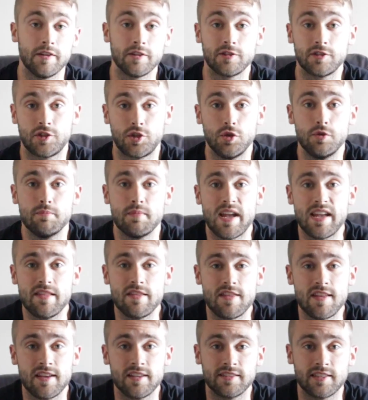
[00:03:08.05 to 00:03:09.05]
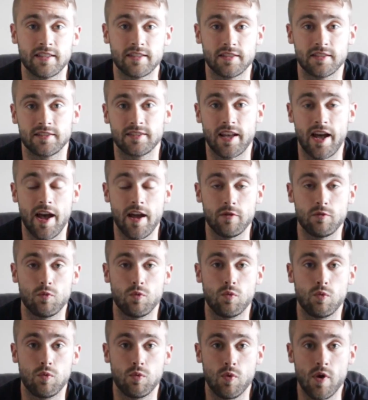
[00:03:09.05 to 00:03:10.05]
There's two main things that
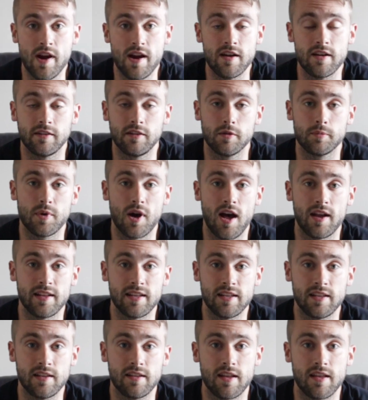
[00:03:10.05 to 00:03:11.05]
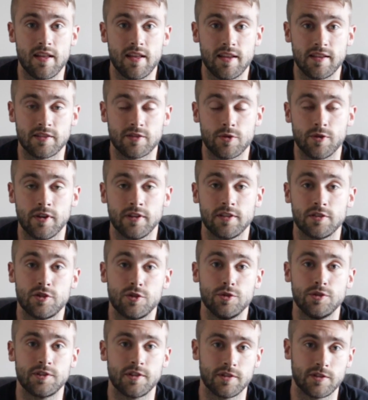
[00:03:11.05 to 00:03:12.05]
decide where in your body it's going to
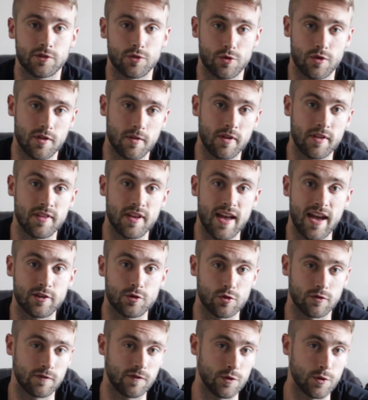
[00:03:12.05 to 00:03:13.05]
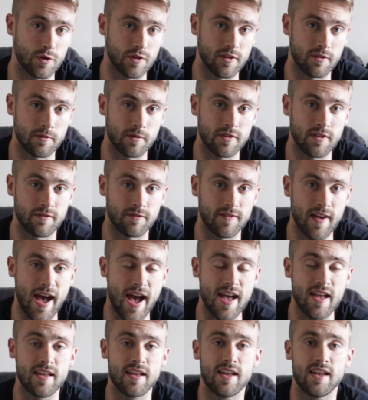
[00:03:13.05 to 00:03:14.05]
choose to store the extra fuel, the
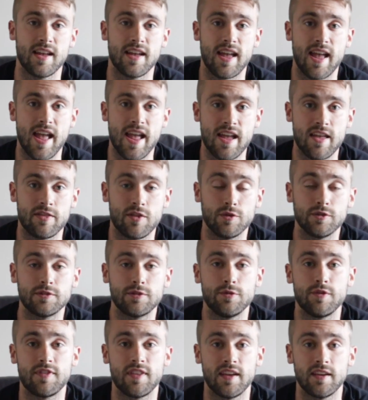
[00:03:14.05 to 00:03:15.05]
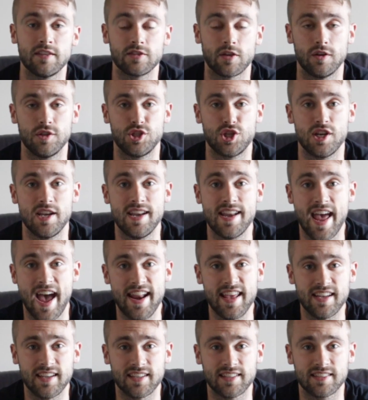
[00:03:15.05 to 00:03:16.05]
fat. And those two things are
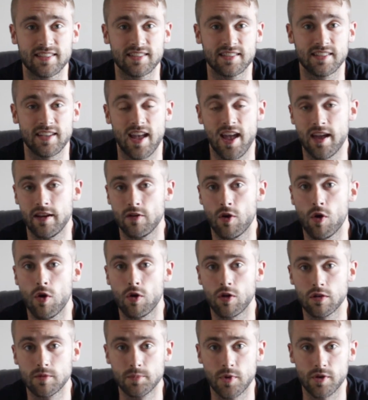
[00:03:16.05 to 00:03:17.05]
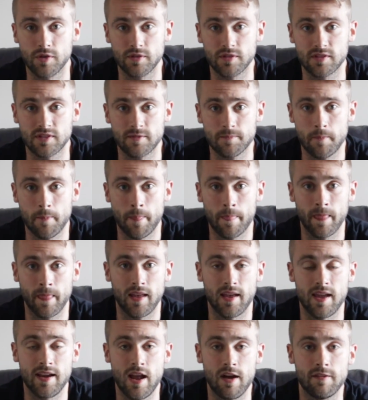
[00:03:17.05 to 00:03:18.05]
genetics and hormones.
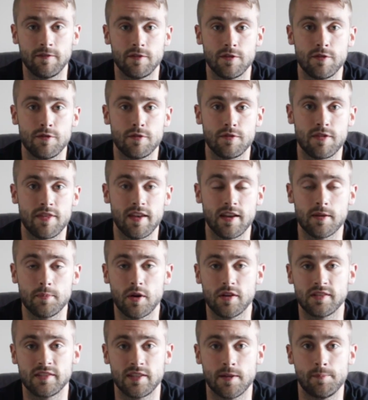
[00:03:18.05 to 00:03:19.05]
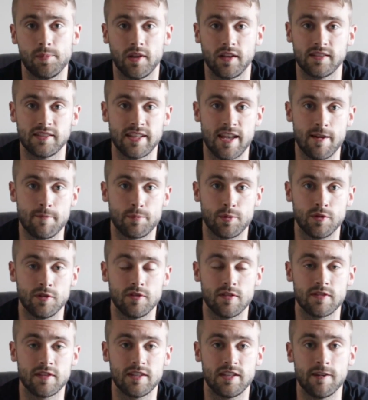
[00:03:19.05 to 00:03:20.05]
And now if you think about a simple
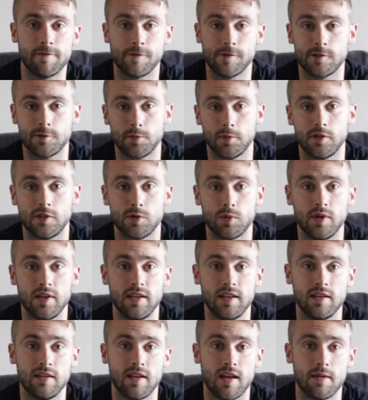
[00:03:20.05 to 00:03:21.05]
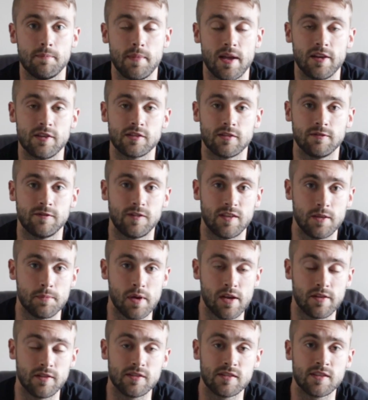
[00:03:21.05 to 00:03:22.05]
example, the difference between males and
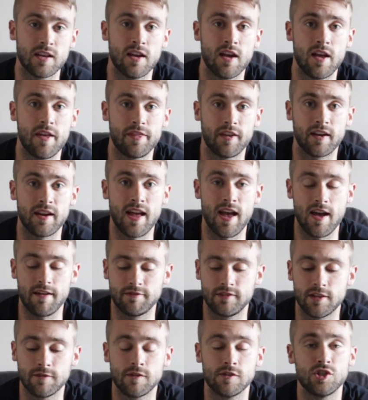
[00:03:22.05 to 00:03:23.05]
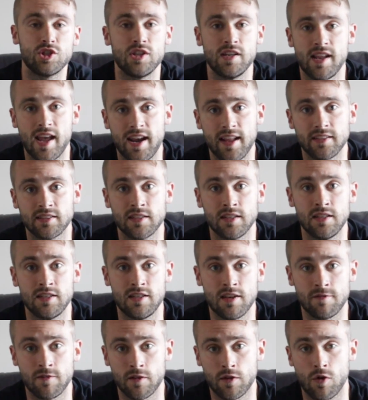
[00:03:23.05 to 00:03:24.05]
females, they're going to have different genetics and
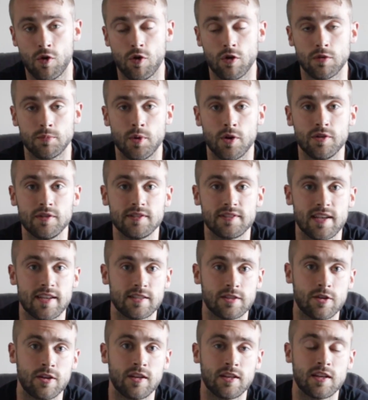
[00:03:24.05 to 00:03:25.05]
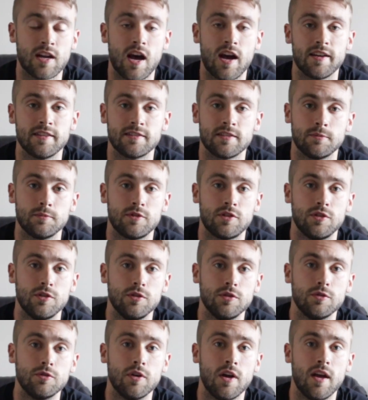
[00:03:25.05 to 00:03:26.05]
different hormones that's going to cause them
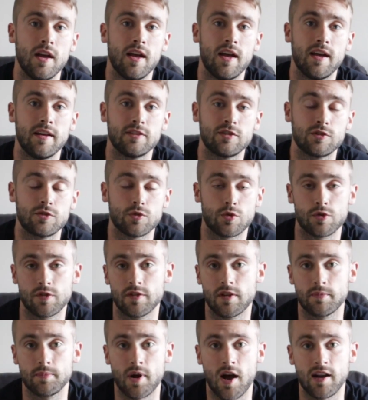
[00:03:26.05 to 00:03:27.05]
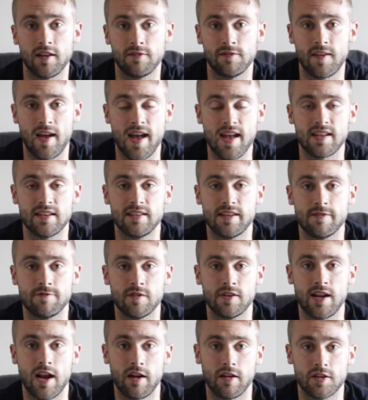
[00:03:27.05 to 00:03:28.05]
to store their body fat in
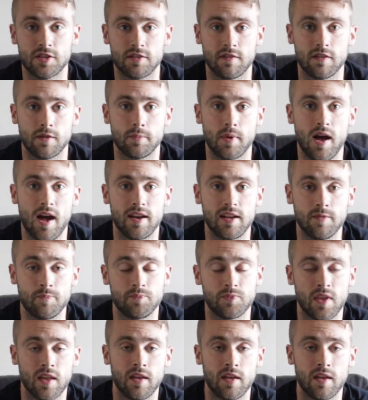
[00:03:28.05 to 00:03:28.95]
different areas of their body.